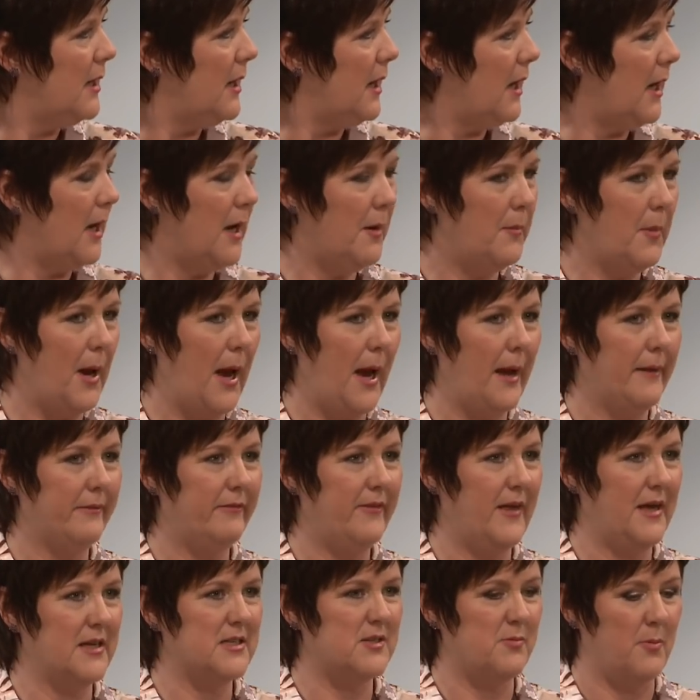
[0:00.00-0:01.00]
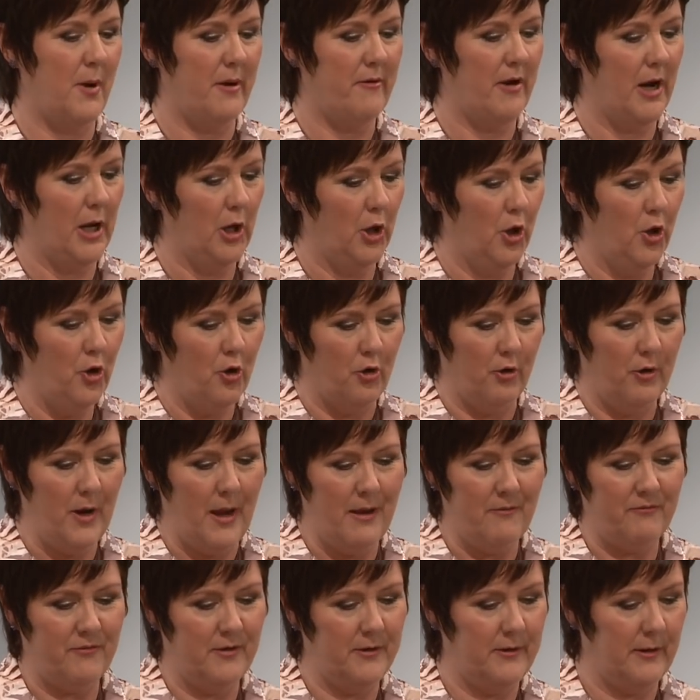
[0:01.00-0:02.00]
Mm. And that's where I learn
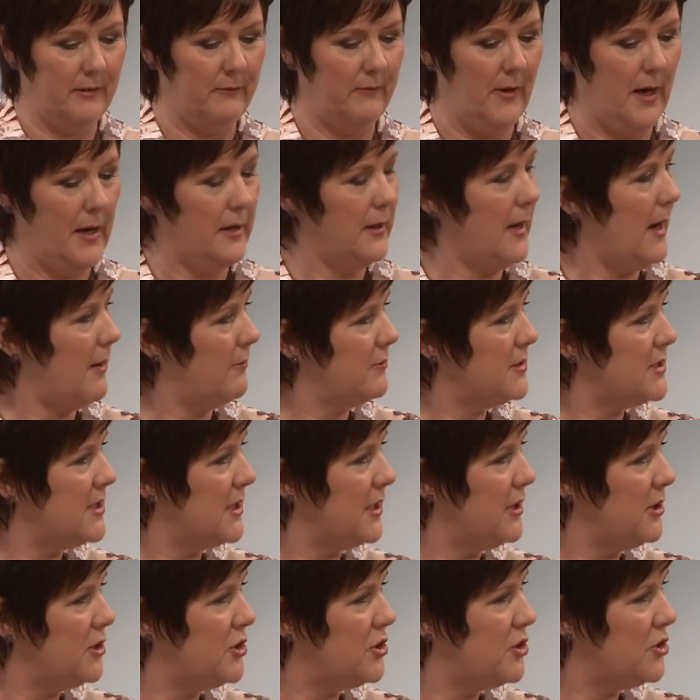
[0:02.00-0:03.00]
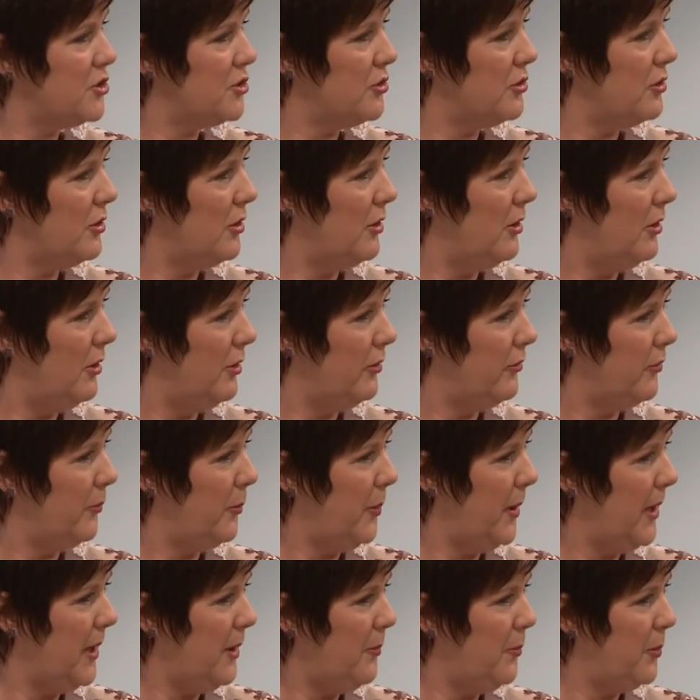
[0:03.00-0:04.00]
everything that I now teach other
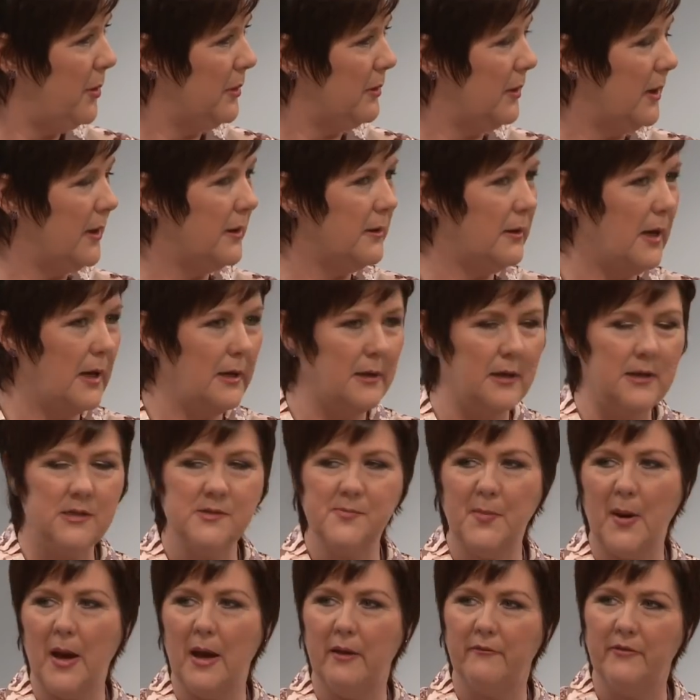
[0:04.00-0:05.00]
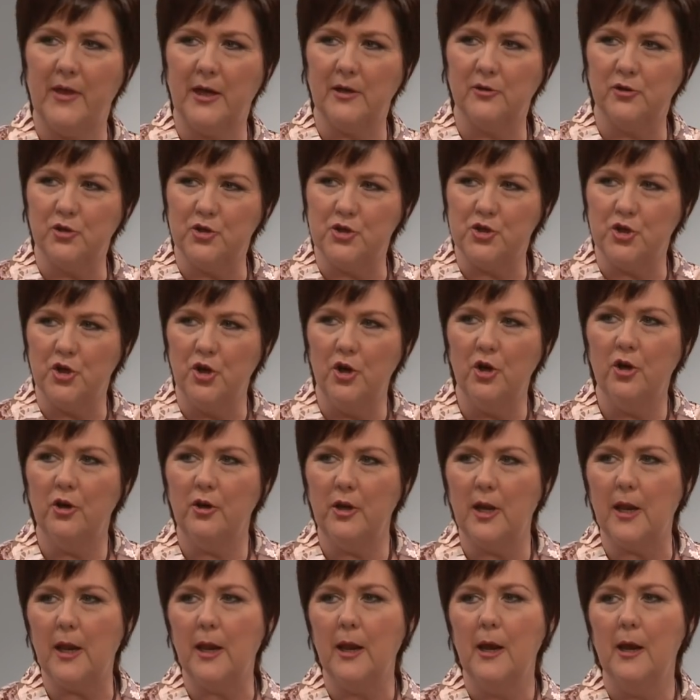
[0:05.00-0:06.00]
people. And it's part of that
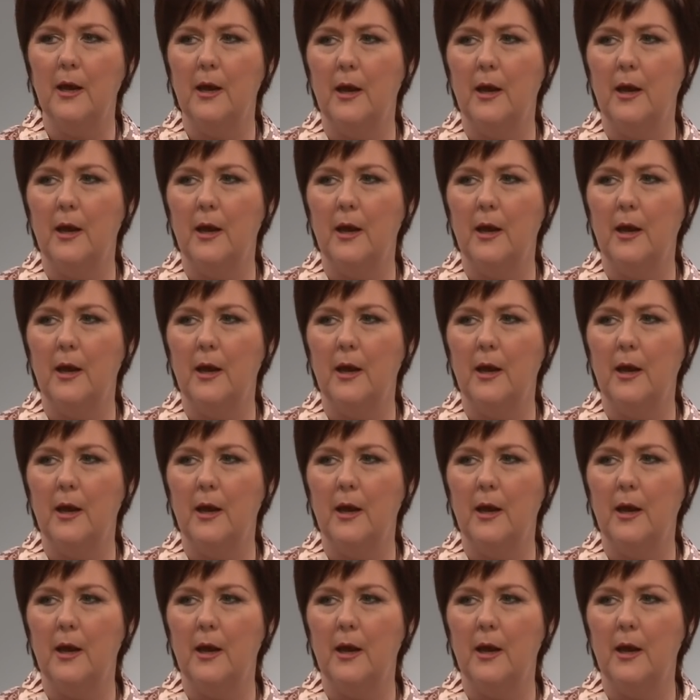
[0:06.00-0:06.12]
journey.